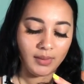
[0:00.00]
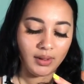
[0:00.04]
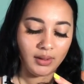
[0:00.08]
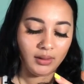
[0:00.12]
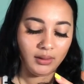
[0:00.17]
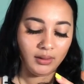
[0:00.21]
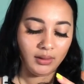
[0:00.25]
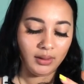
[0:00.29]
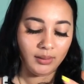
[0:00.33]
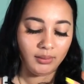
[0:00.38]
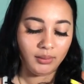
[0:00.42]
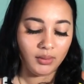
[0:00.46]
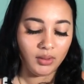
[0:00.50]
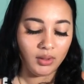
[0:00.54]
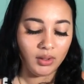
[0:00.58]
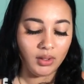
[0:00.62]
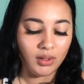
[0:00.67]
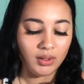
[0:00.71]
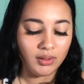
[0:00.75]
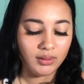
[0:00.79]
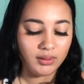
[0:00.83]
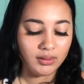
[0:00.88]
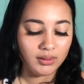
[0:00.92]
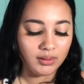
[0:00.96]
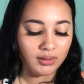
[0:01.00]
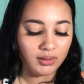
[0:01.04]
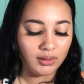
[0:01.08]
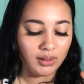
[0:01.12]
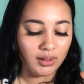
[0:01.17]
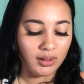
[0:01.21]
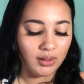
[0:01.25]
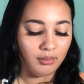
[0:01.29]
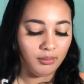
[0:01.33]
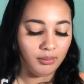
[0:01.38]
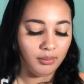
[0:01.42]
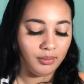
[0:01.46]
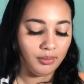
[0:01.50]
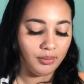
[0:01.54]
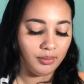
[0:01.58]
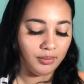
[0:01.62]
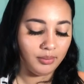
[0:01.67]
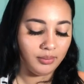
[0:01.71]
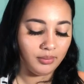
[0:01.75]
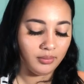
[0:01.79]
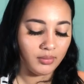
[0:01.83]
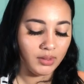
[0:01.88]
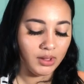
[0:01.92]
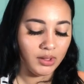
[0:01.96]
lip gloss in
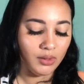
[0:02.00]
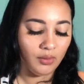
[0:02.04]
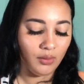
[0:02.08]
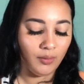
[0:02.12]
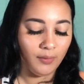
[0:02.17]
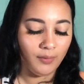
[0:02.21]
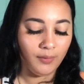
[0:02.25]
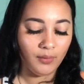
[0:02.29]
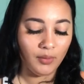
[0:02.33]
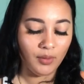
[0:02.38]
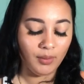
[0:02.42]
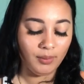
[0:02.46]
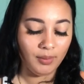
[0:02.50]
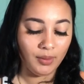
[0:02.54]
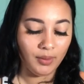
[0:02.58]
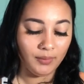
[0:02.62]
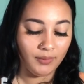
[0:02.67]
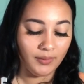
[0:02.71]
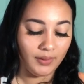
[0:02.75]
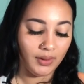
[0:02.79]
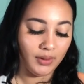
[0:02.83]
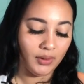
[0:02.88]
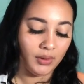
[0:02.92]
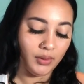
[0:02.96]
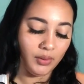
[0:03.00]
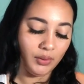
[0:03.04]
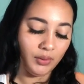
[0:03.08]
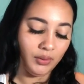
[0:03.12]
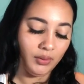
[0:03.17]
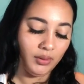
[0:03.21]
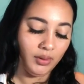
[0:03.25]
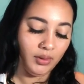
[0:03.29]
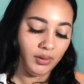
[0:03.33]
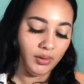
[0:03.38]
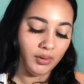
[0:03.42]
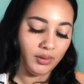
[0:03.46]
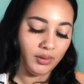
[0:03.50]
04 Perfect Nude.